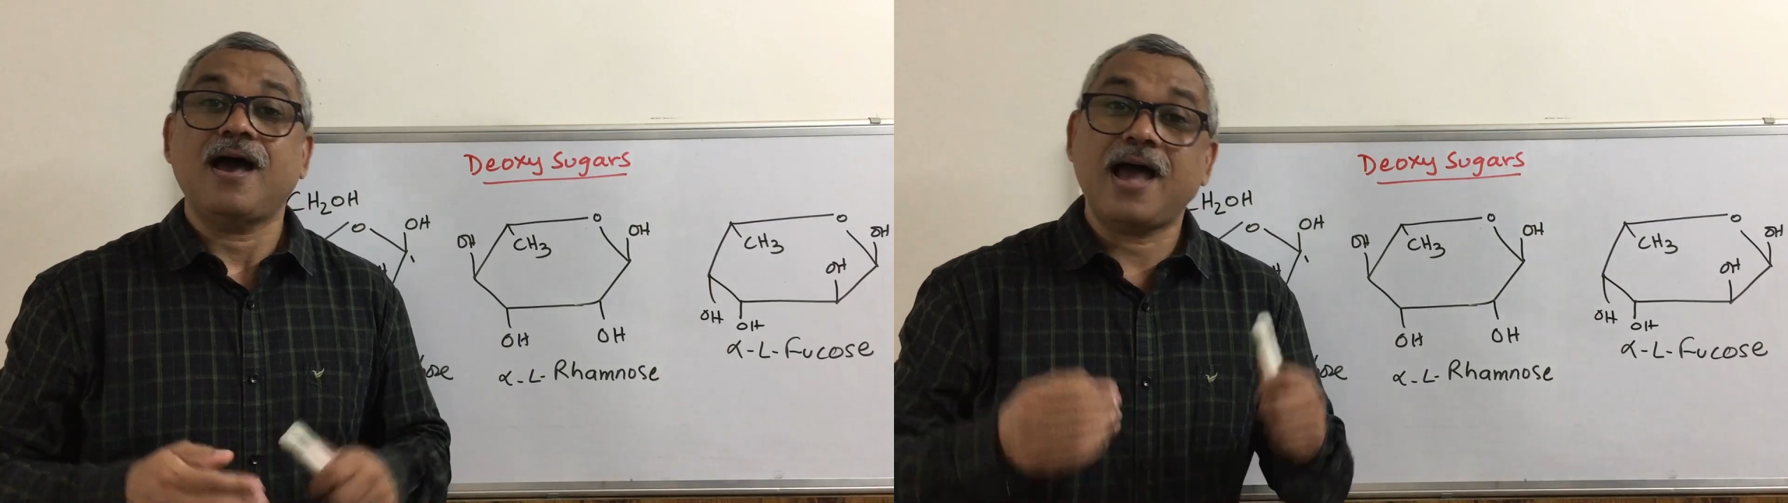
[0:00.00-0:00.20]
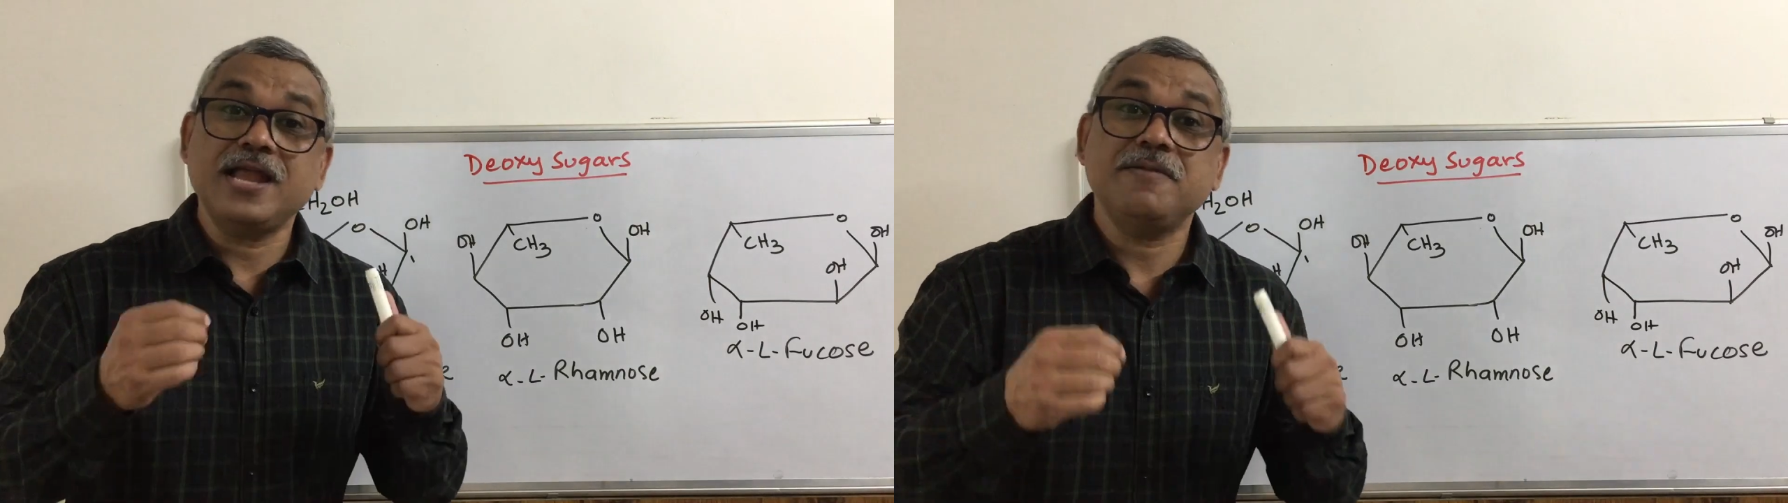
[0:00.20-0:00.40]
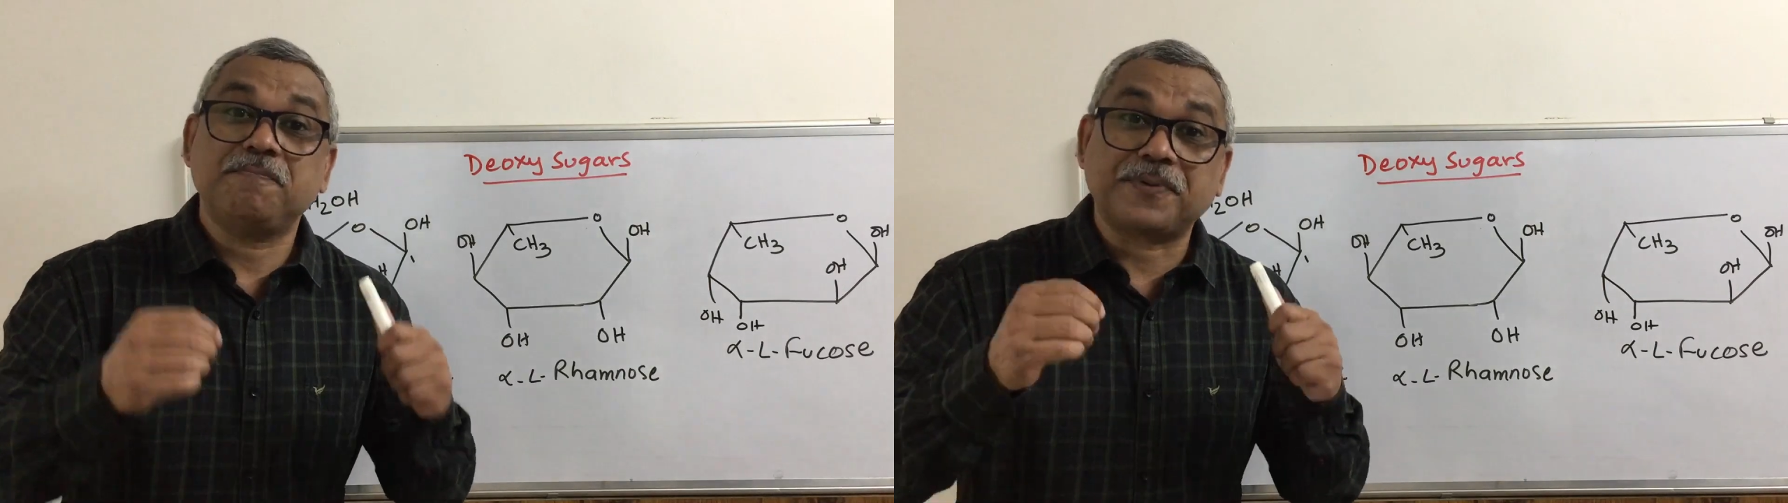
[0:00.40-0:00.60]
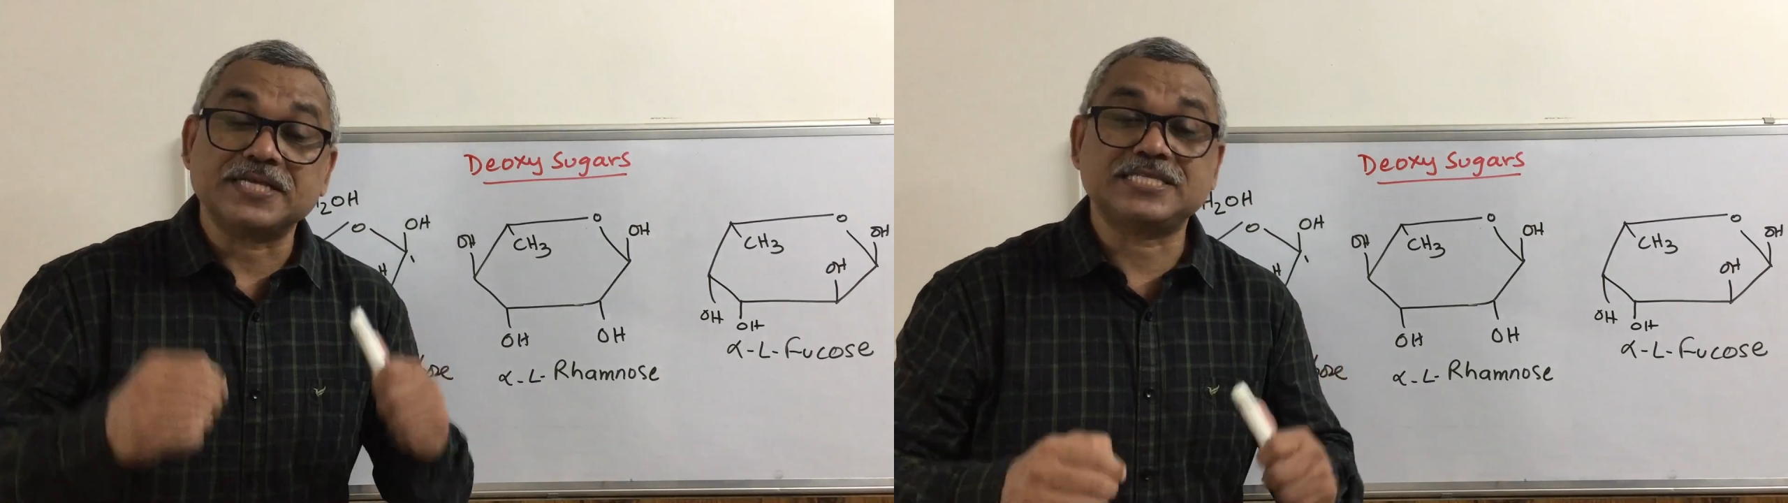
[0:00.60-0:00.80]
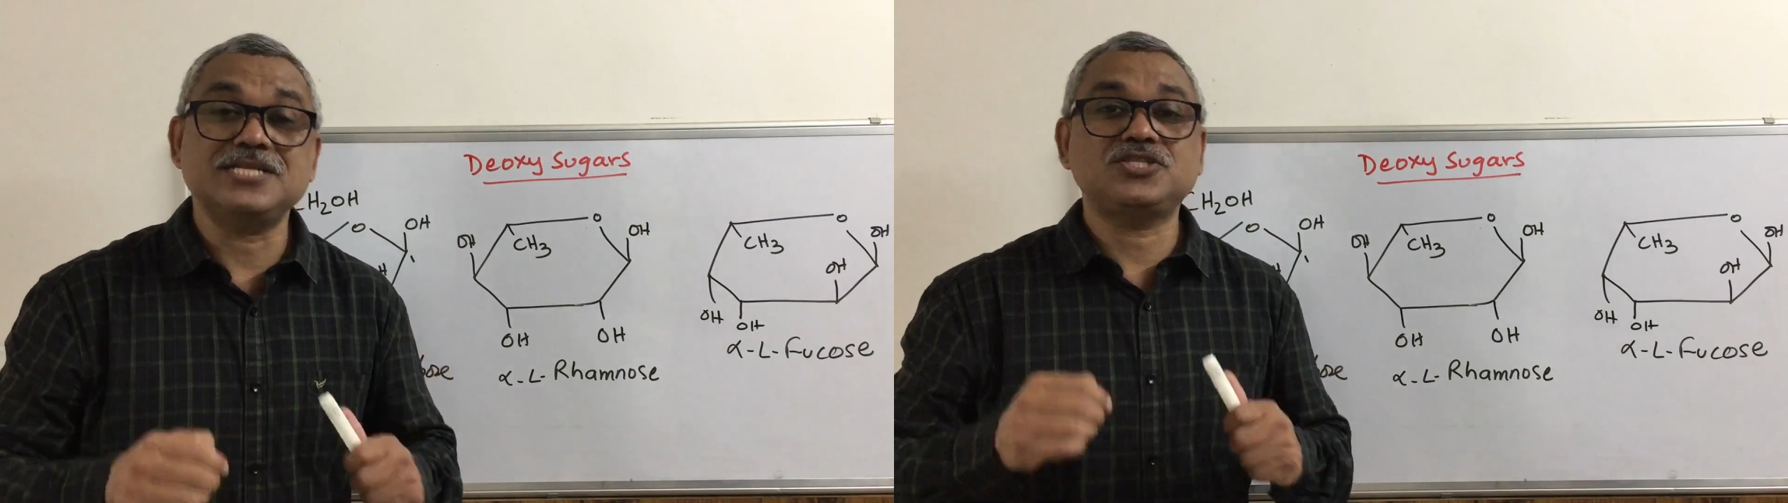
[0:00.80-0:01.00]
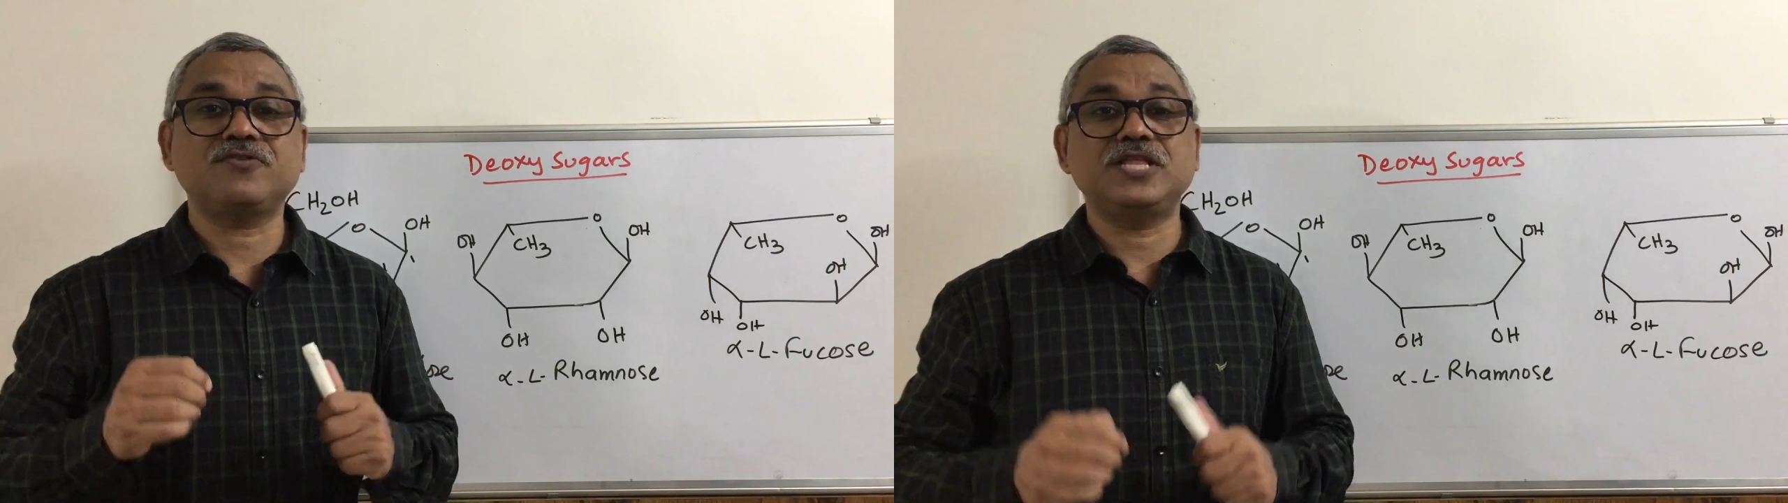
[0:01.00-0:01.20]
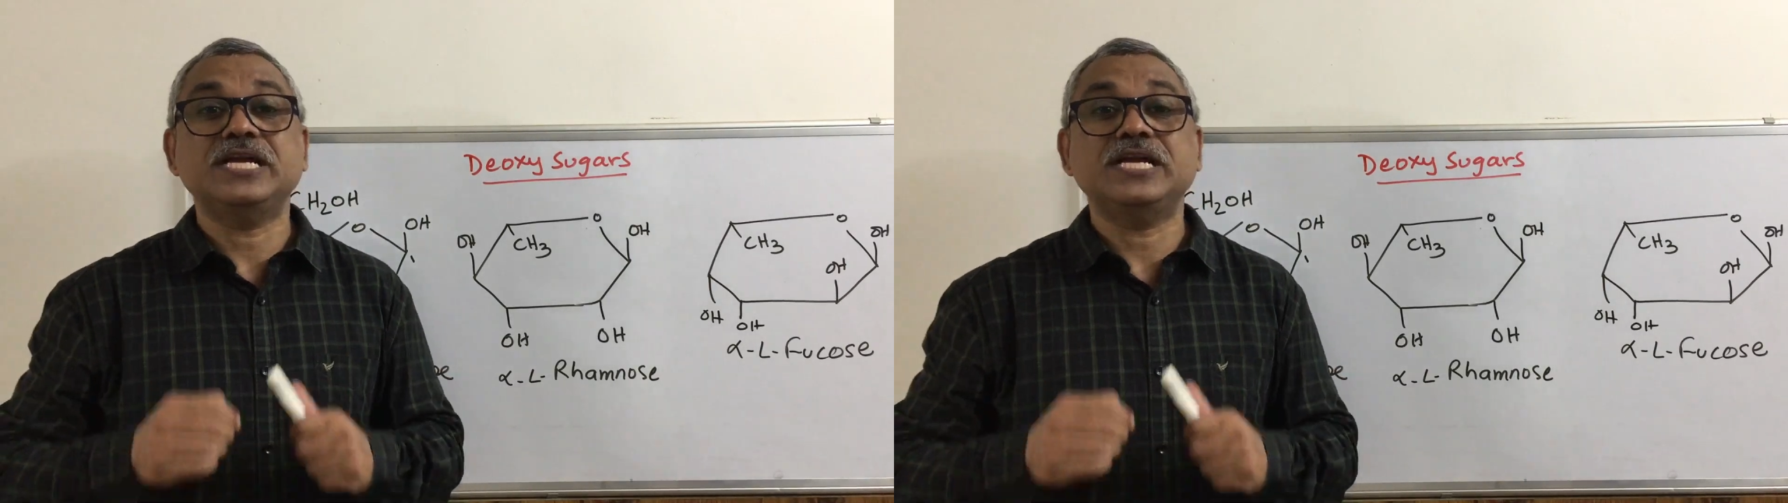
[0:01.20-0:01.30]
And presence of the